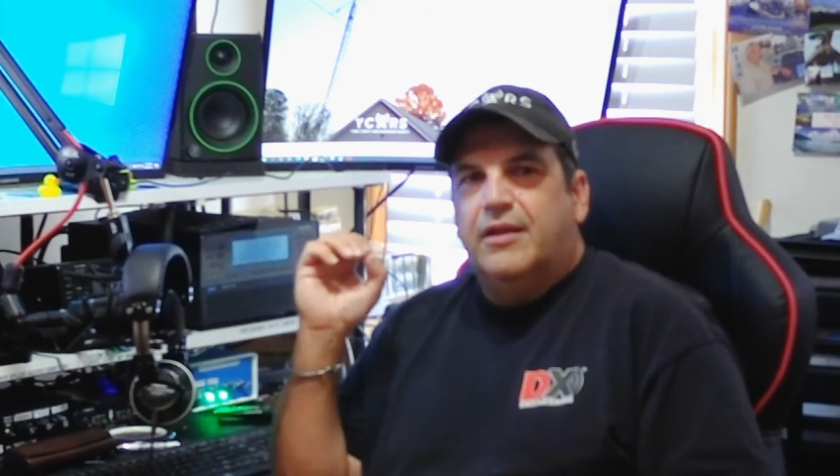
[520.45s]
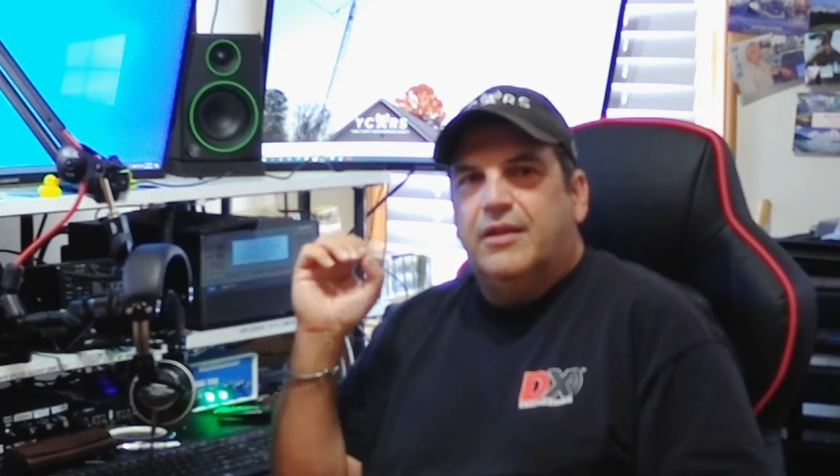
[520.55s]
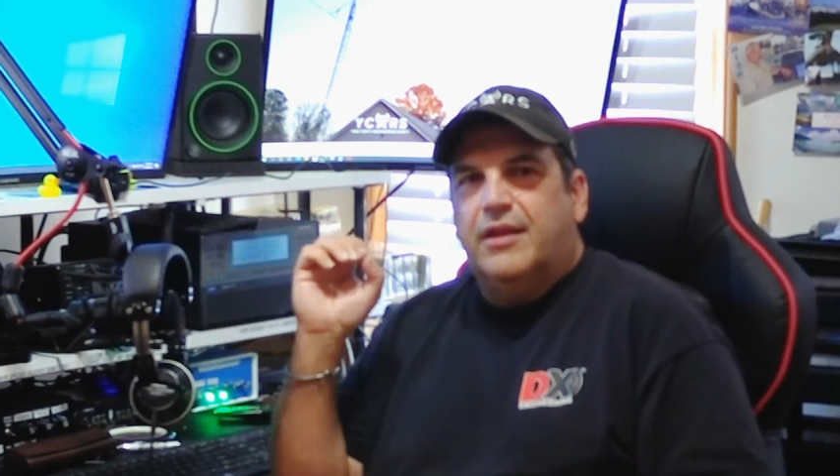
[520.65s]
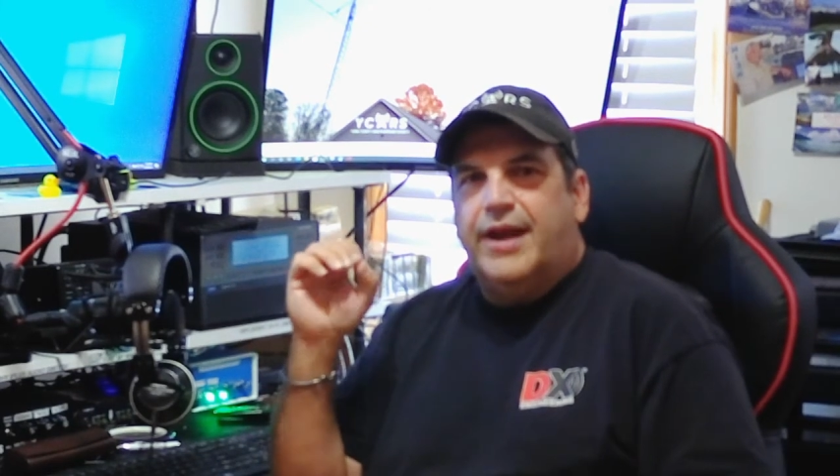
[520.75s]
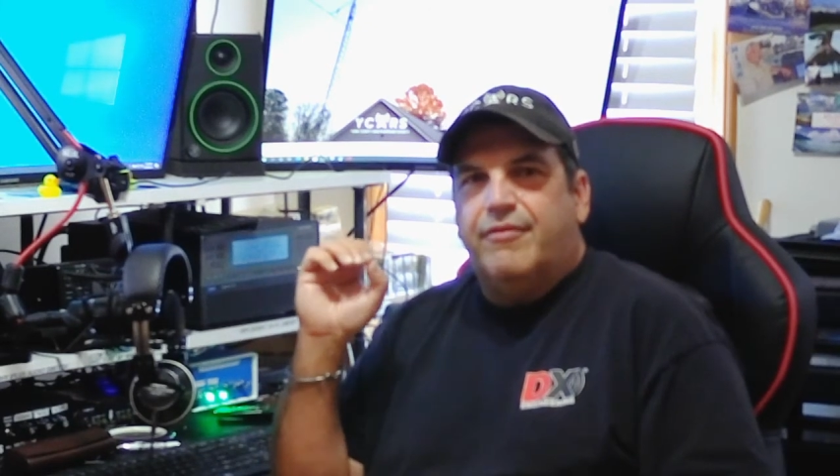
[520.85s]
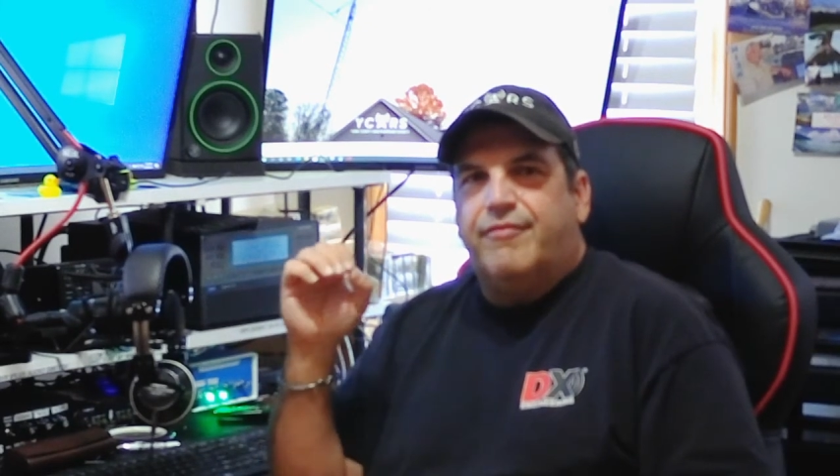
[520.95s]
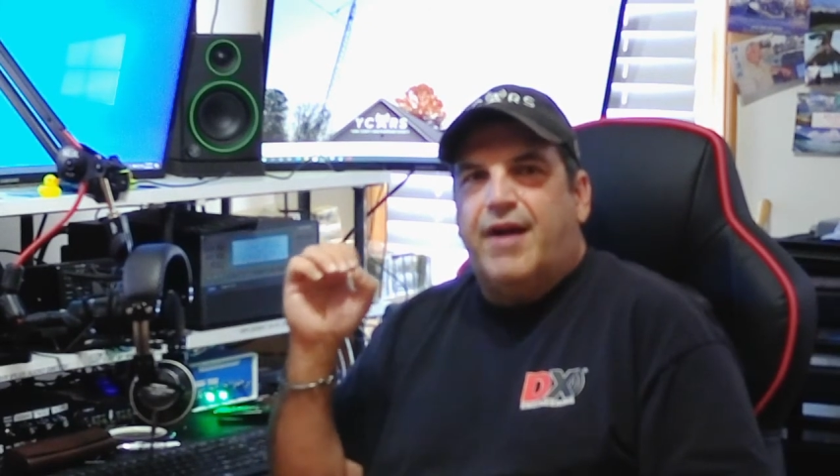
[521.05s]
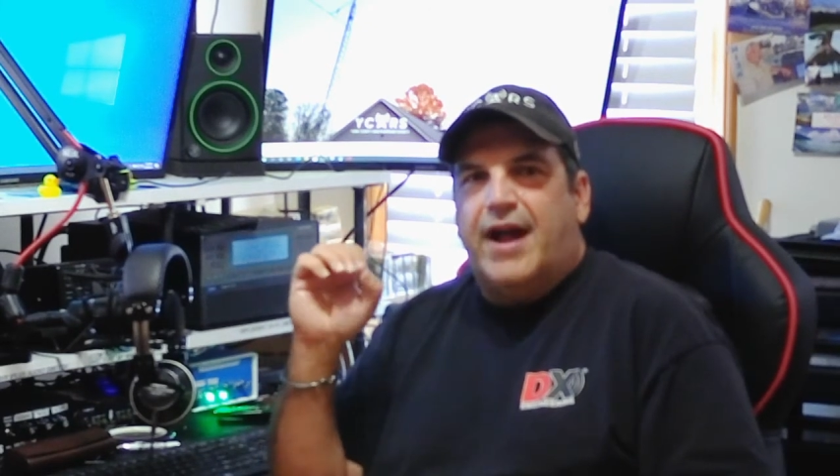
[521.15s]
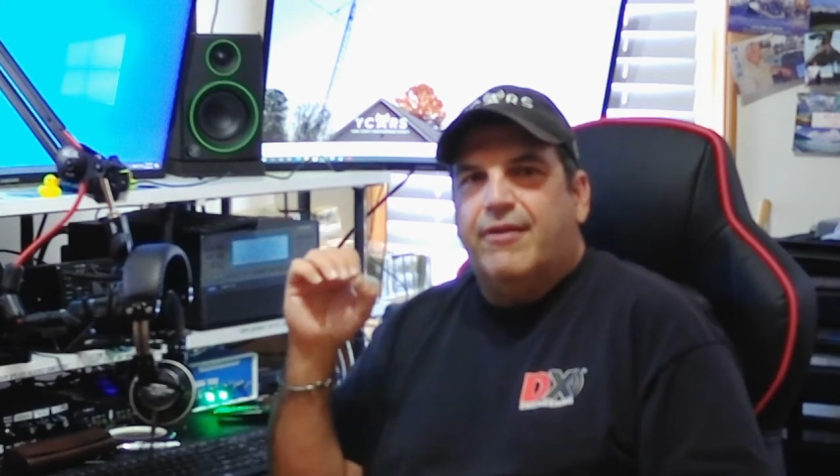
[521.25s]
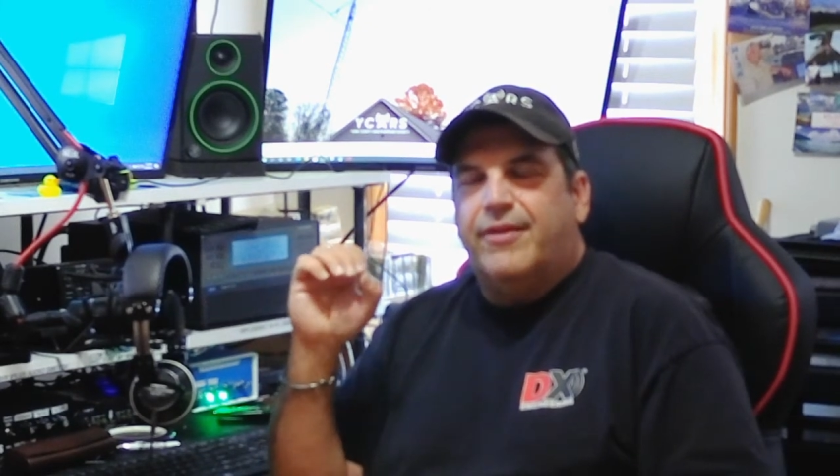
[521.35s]
light a
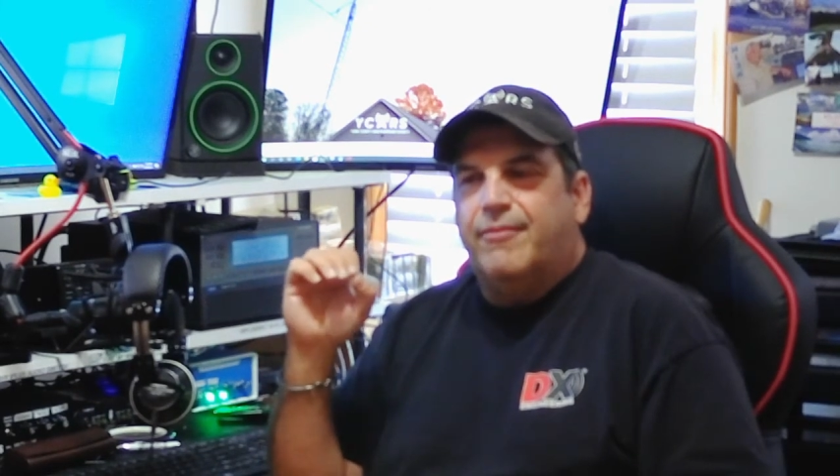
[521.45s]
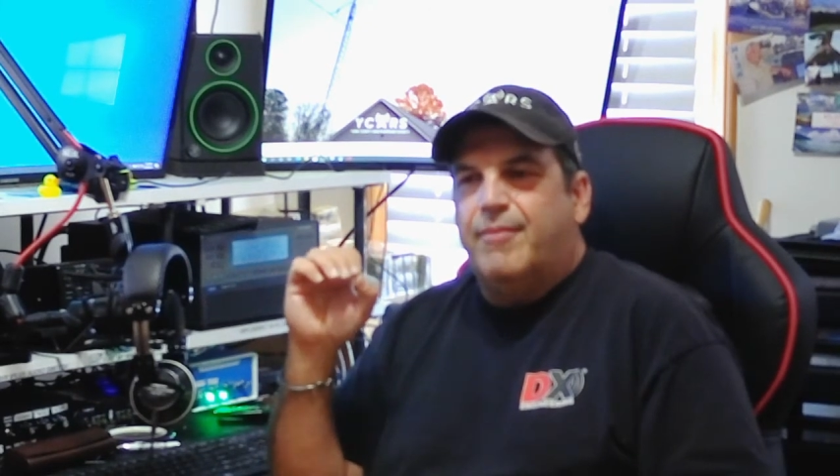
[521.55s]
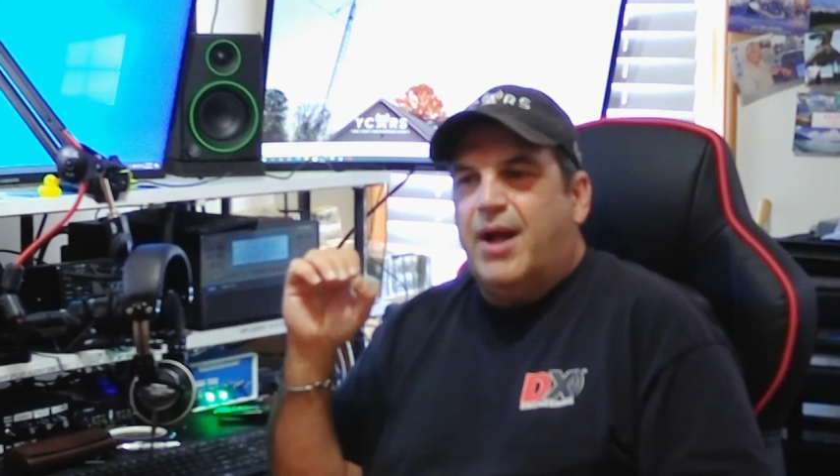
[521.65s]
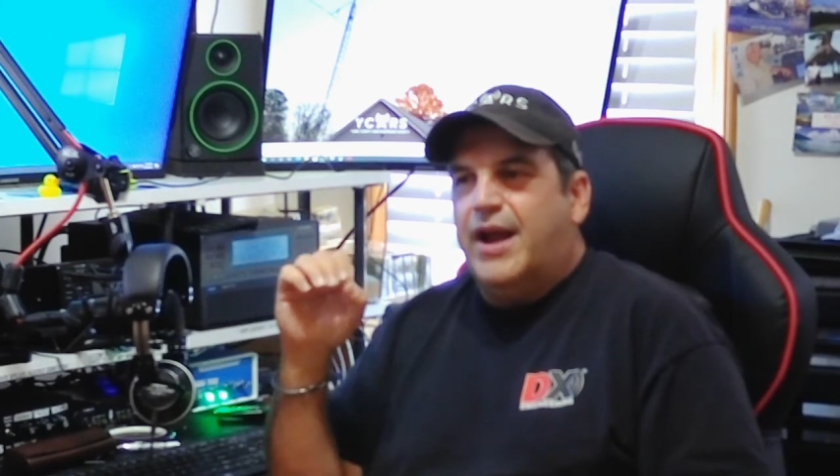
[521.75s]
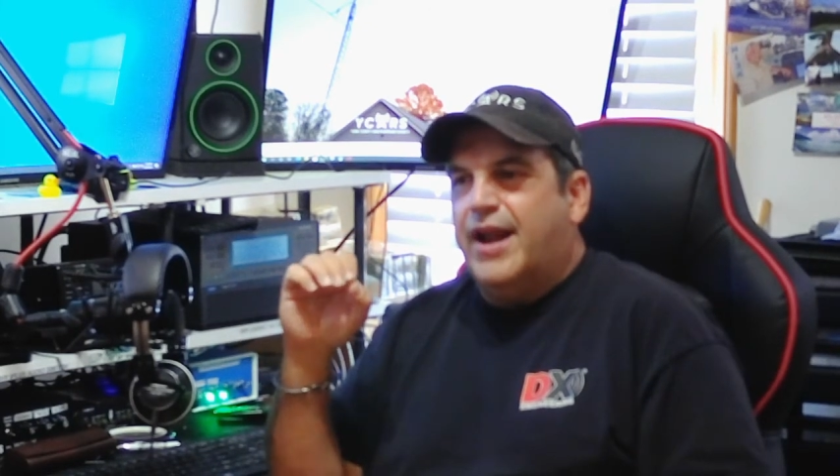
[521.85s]
fire in their mind.